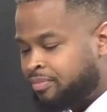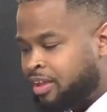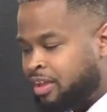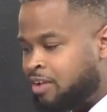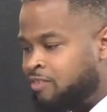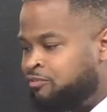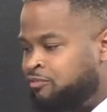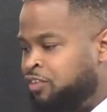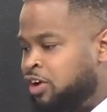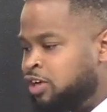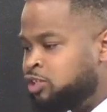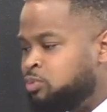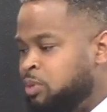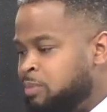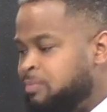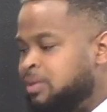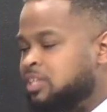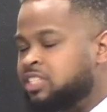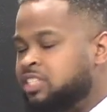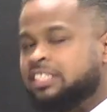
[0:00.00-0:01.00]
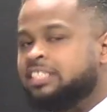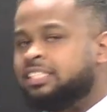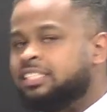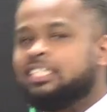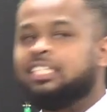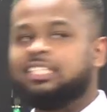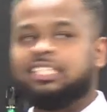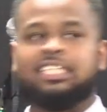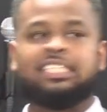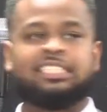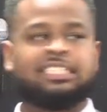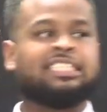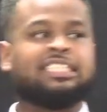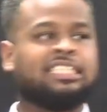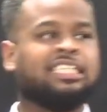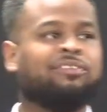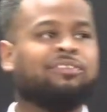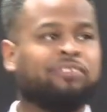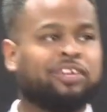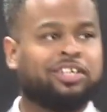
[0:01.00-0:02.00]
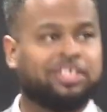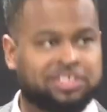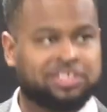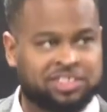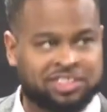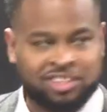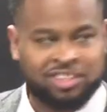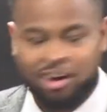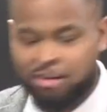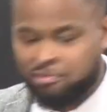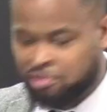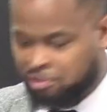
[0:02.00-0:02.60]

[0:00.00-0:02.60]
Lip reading: first, we must consider the significance of a